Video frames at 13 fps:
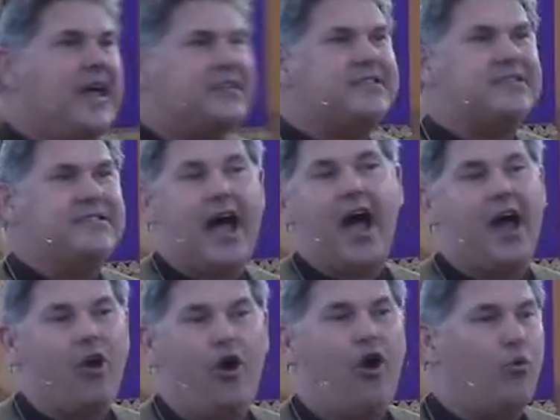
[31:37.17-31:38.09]
it's
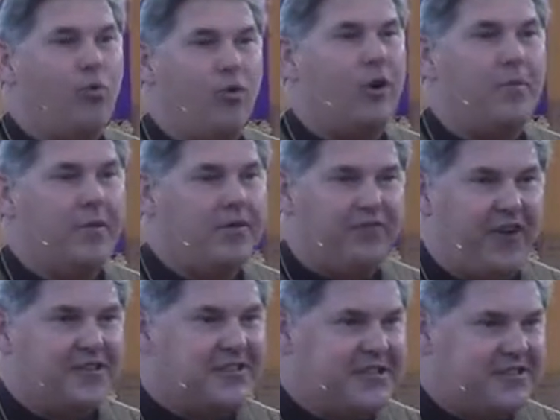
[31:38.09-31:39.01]
not all warm and
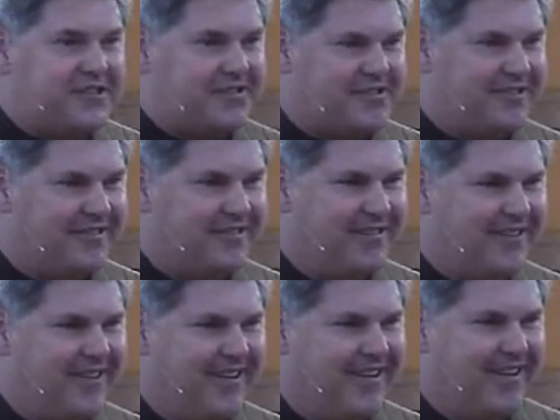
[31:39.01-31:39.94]
fuzzies.
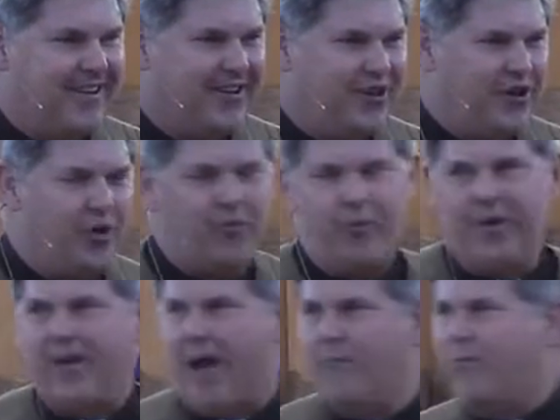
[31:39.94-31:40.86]
You know, we
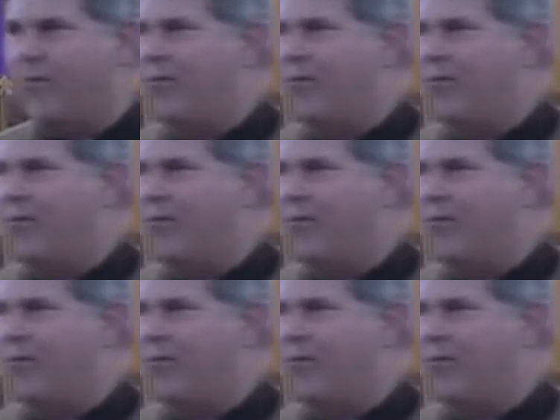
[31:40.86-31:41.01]
got